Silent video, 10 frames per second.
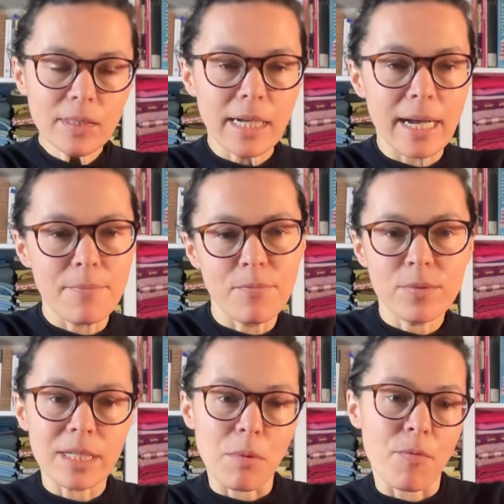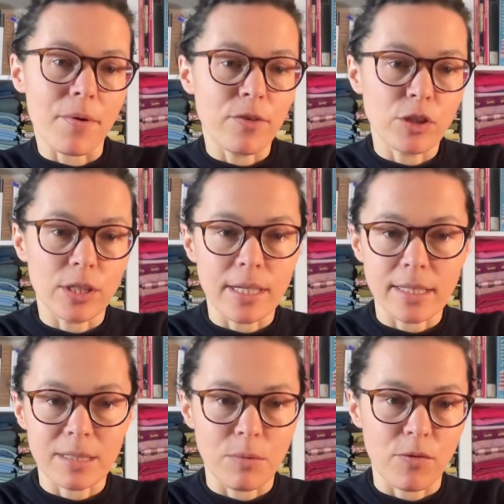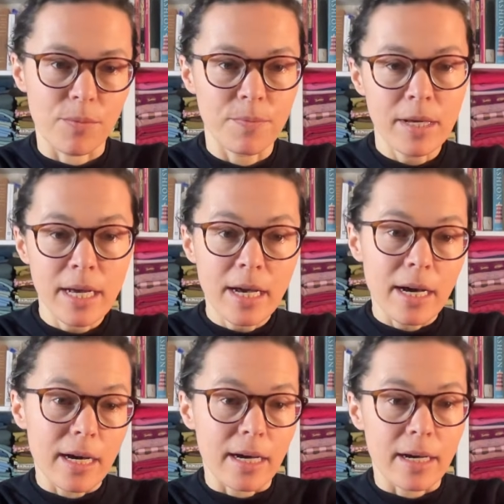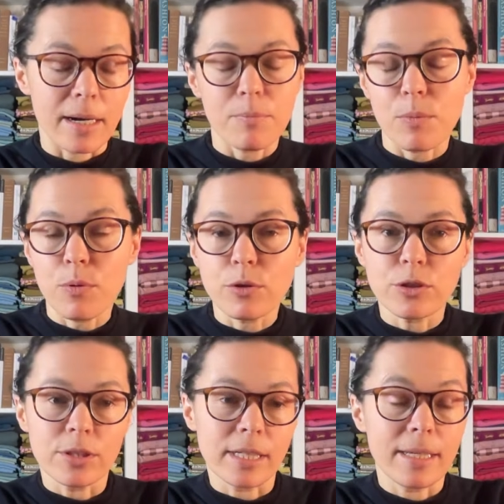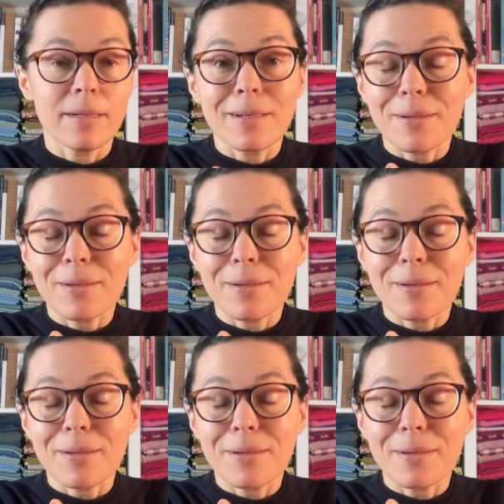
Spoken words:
Some of them are visually, some of them are proportionally,